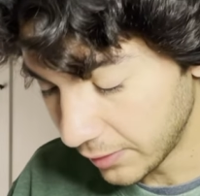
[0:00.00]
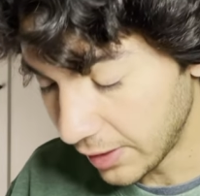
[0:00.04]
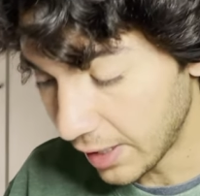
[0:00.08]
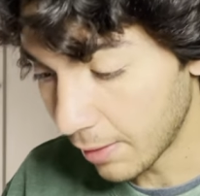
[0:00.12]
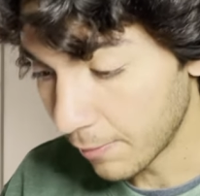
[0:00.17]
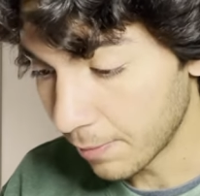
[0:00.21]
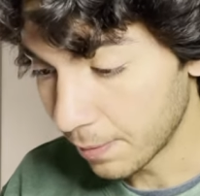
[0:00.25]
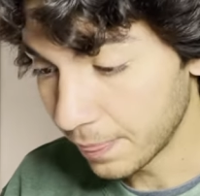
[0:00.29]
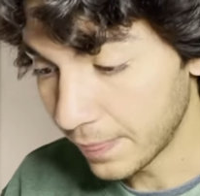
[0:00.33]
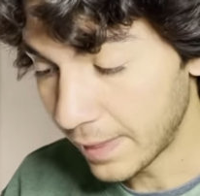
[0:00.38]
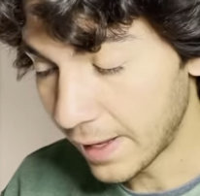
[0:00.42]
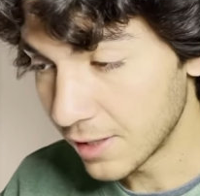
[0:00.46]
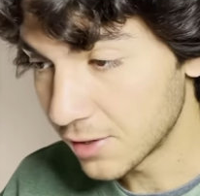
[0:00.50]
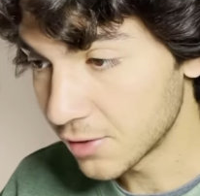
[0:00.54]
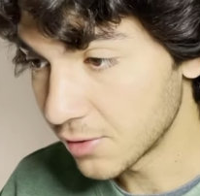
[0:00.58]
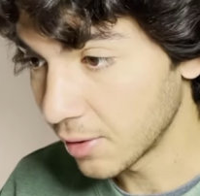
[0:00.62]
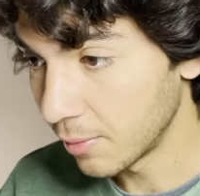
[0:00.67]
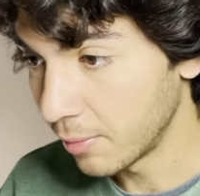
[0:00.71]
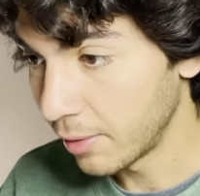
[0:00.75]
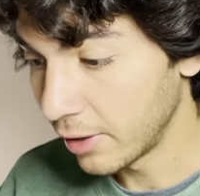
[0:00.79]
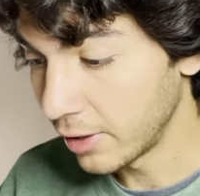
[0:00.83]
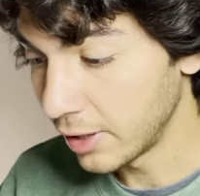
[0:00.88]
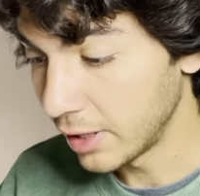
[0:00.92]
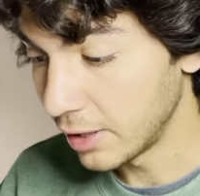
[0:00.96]
yeah, that's
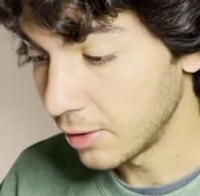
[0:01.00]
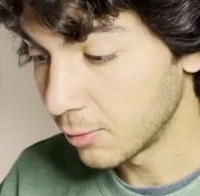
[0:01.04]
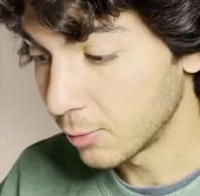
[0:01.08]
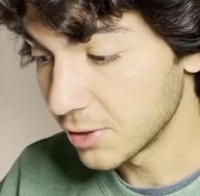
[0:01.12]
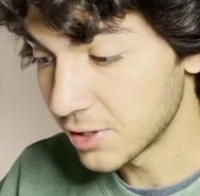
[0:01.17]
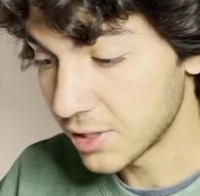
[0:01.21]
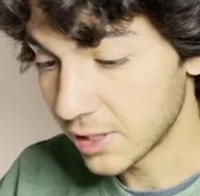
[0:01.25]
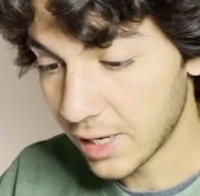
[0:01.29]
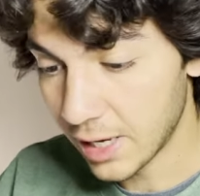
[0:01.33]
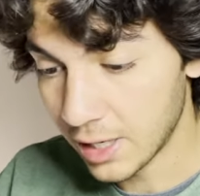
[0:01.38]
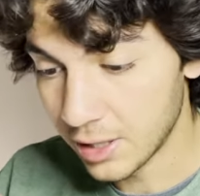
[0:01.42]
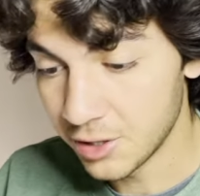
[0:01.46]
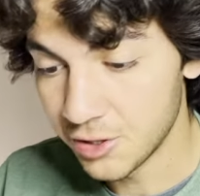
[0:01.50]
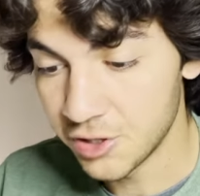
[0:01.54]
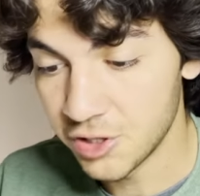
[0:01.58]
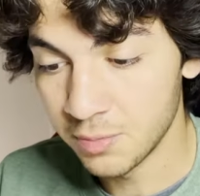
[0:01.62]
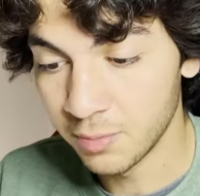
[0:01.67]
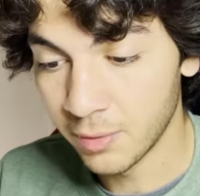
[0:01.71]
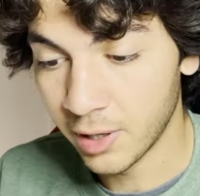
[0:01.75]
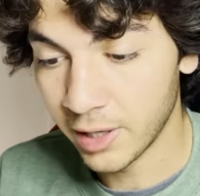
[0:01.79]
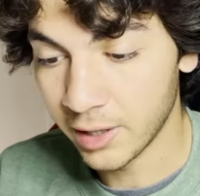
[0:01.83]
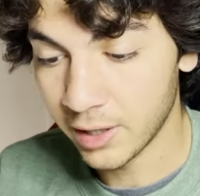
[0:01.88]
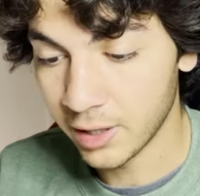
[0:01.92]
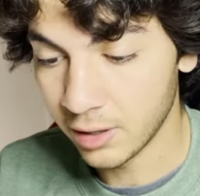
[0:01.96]
about it. Once again, TCG
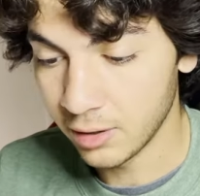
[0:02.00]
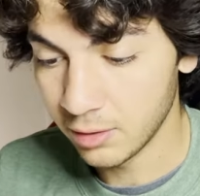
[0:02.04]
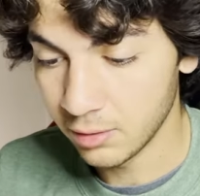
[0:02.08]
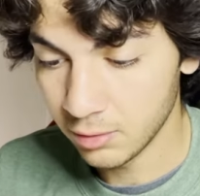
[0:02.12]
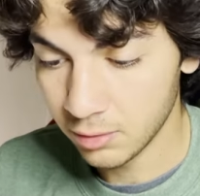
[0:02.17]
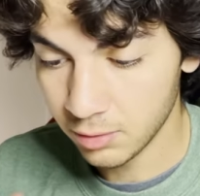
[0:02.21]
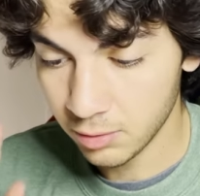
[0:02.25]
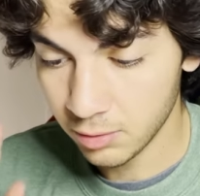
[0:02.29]
Market,